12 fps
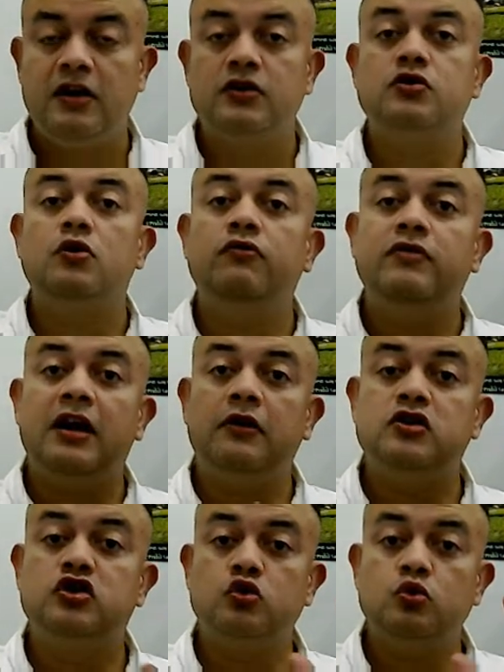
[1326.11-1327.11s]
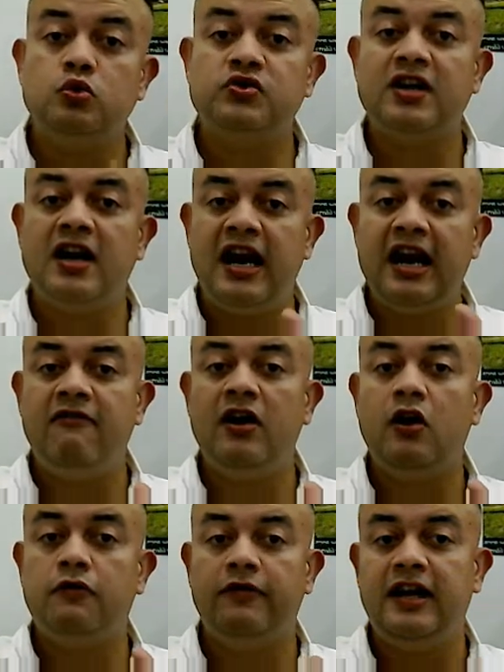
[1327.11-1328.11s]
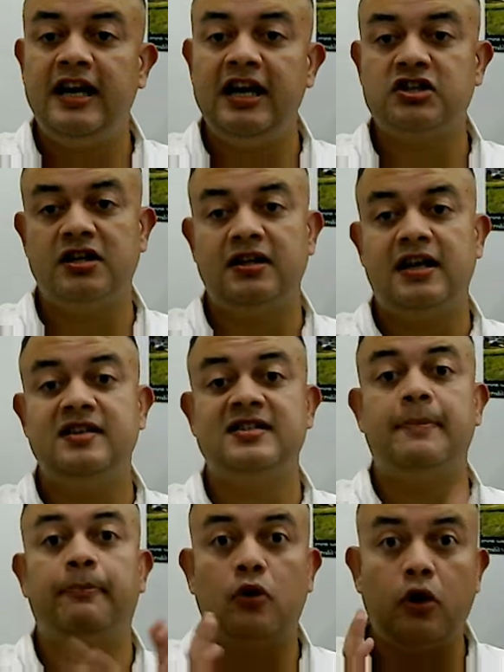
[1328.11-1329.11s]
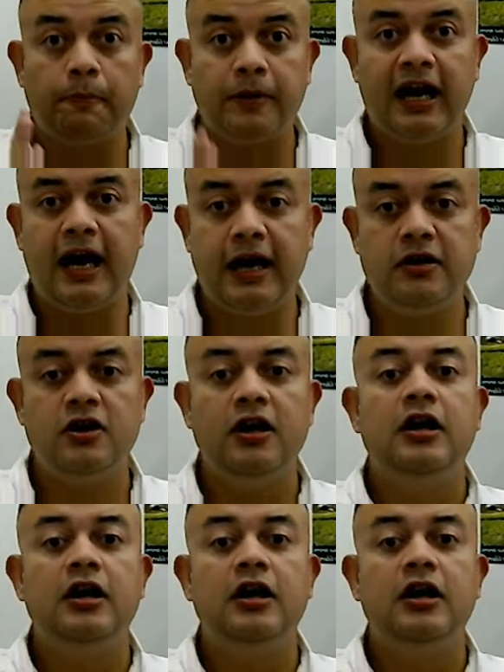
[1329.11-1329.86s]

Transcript: so we have to choose a level of variation that is appropriate